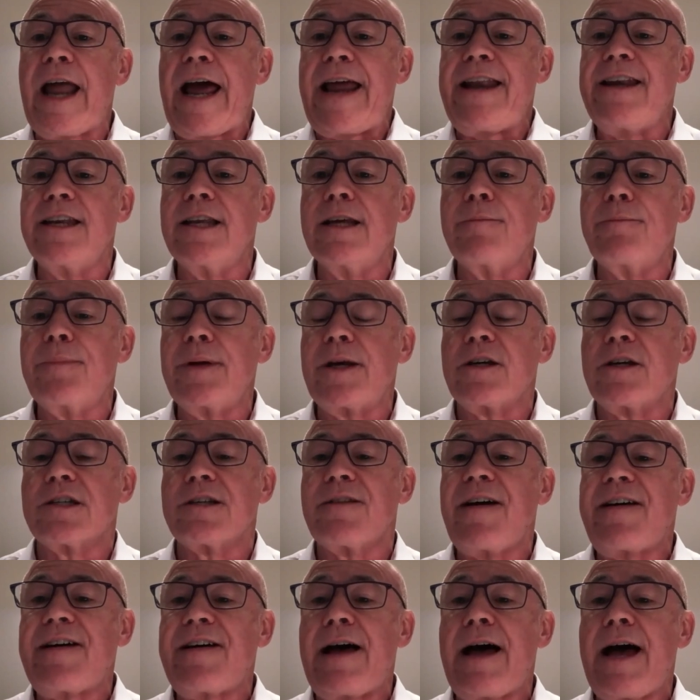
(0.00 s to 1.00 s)
lending because
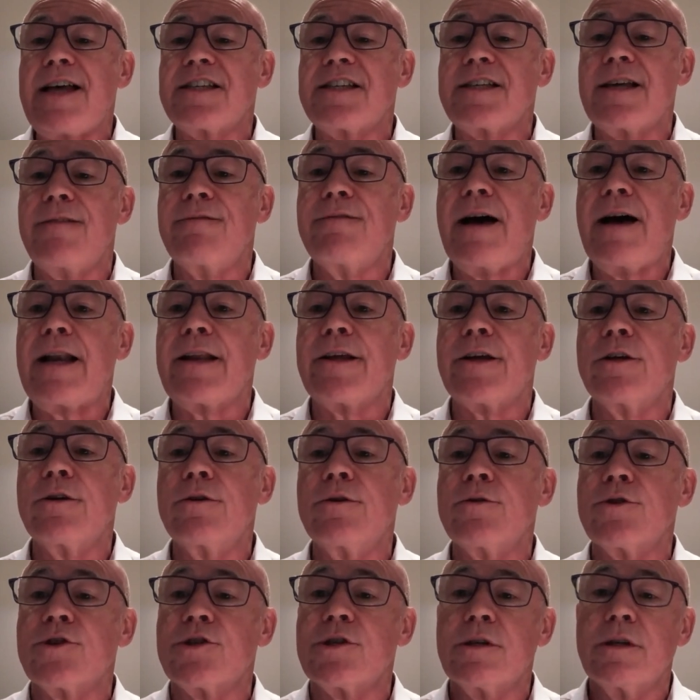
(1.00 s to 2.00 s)
of asset
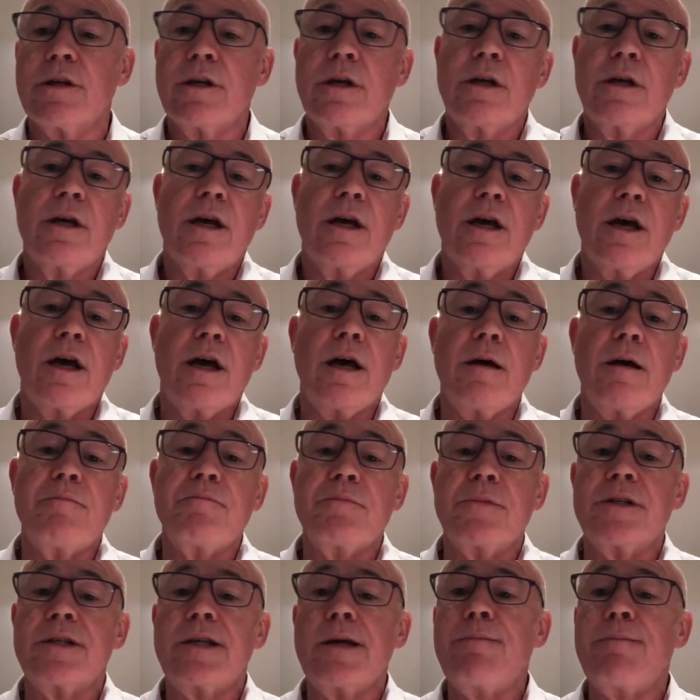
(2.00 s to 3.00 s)
values
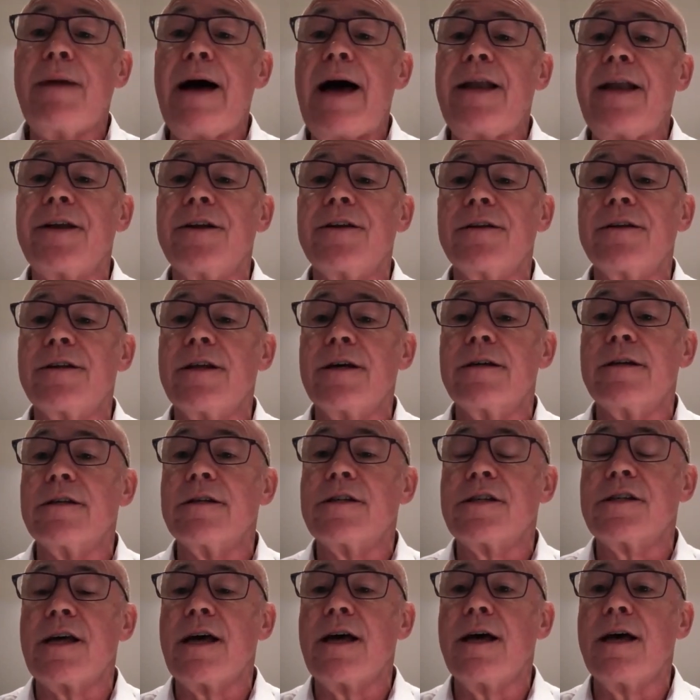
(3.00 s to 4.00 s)
um, demand
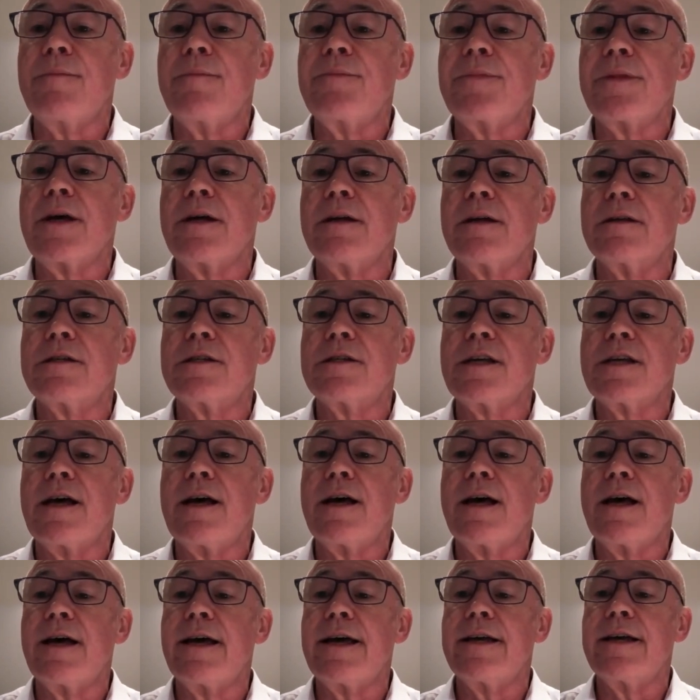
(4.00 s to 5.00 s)
that um, that
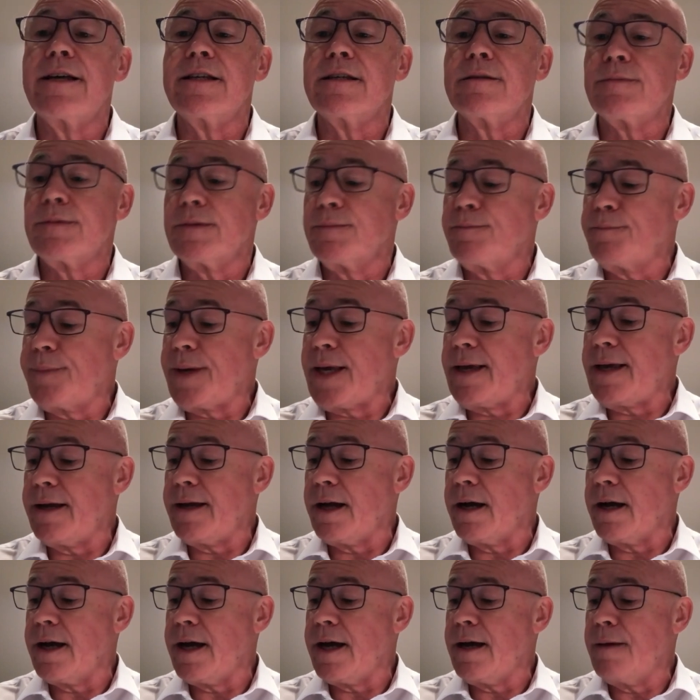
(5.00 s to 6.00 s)
uh, is
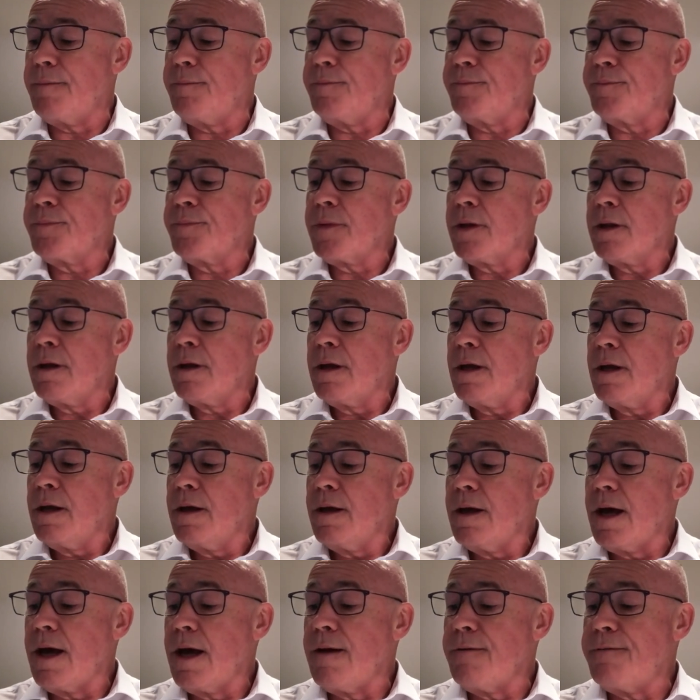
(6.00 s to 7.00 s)
being um,
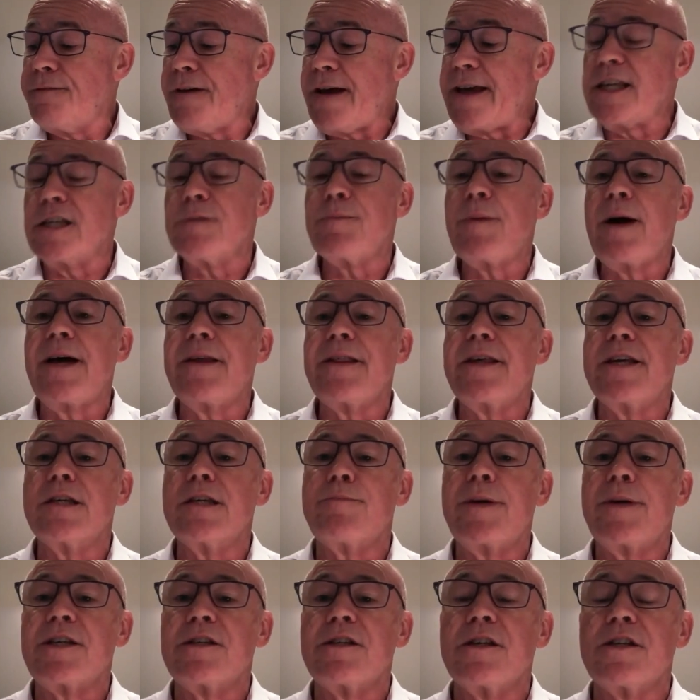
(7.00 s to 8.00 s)
uh, faced by
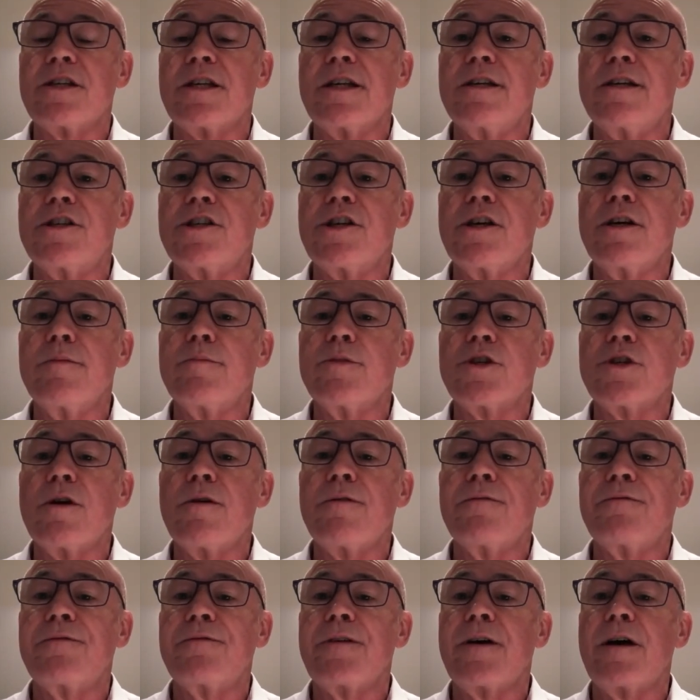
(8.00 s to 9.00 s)
these businesses in terms
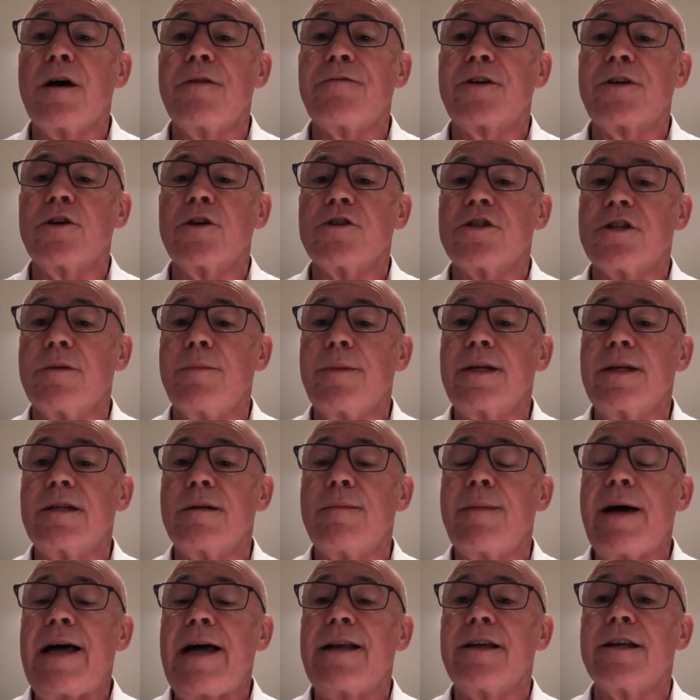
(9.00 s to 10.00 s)
of, uh, of, customer
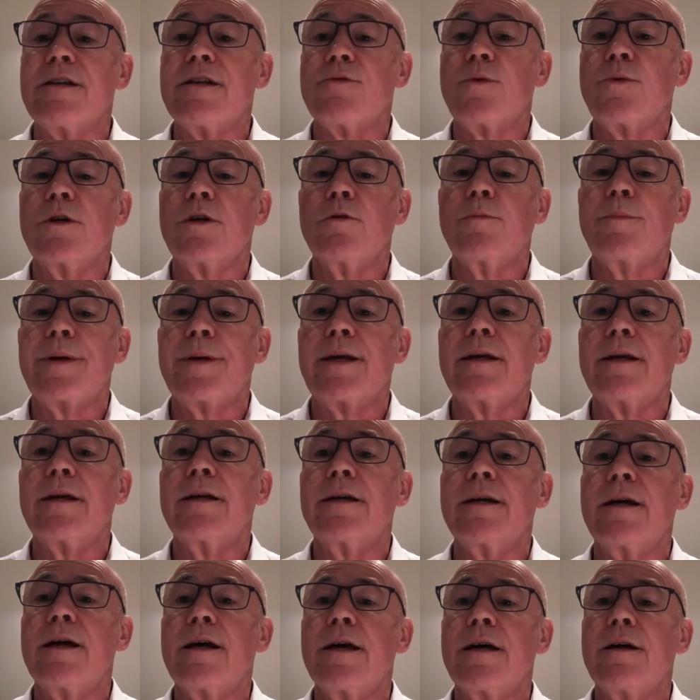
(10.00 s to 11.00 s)
demand will
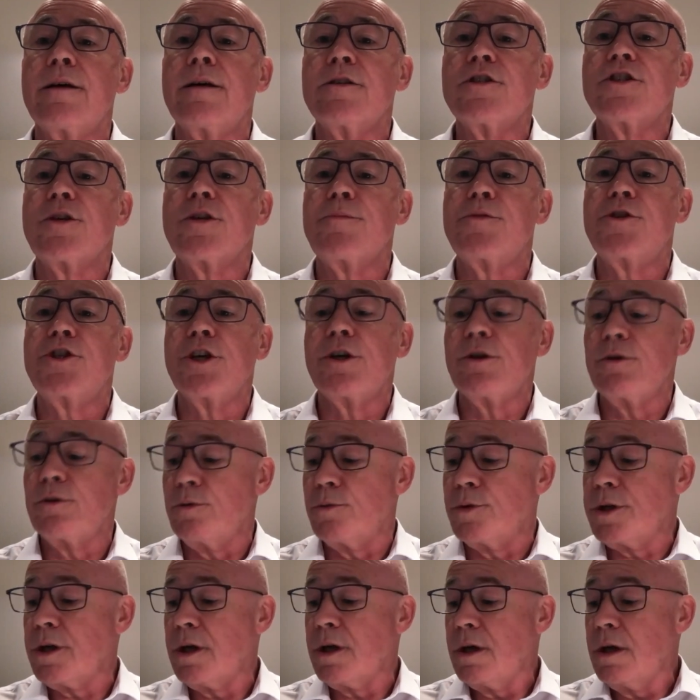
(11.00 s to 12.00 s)
be uh,
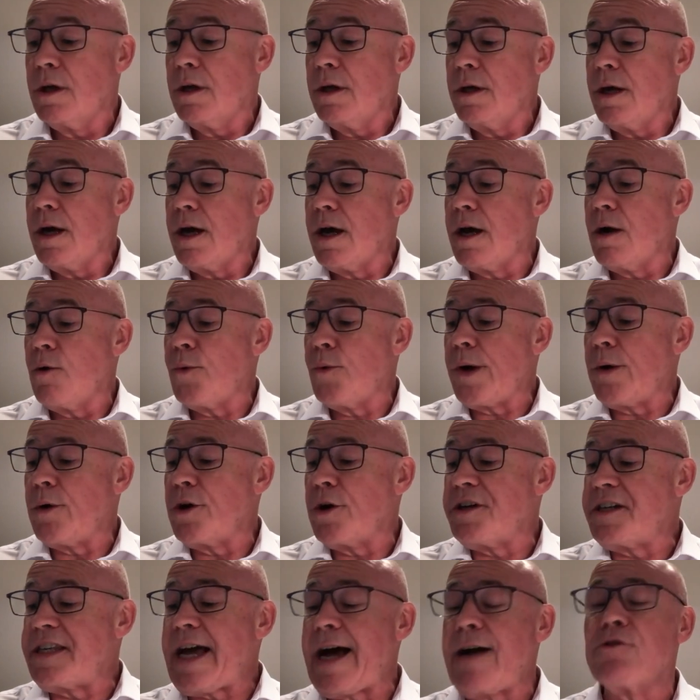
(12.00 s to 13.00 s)
subdued. Uh, we'll
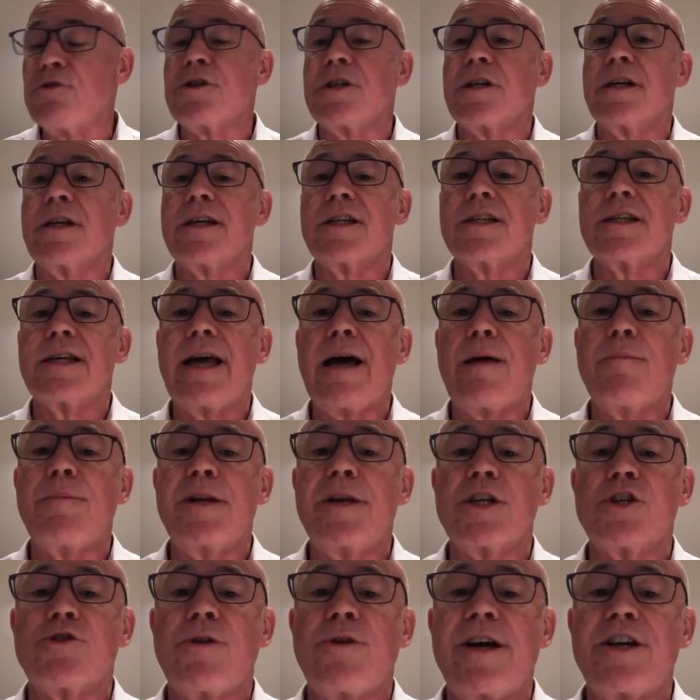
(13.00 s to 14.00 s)
undoubtedly see
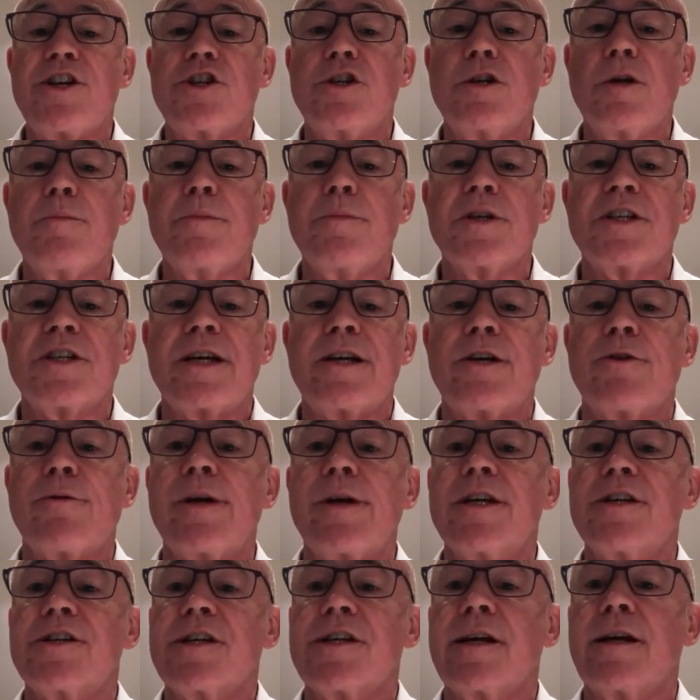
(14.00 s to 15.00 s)
administration numbers
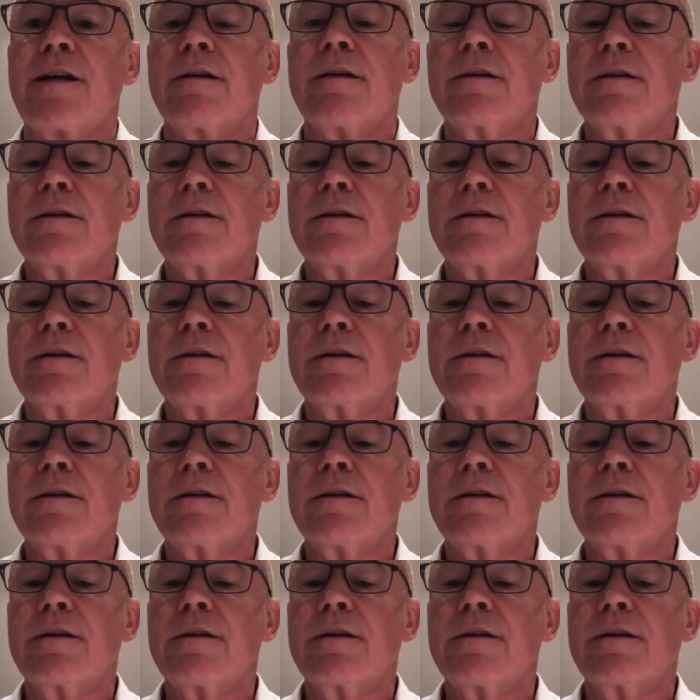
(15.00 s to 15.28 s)
increasing.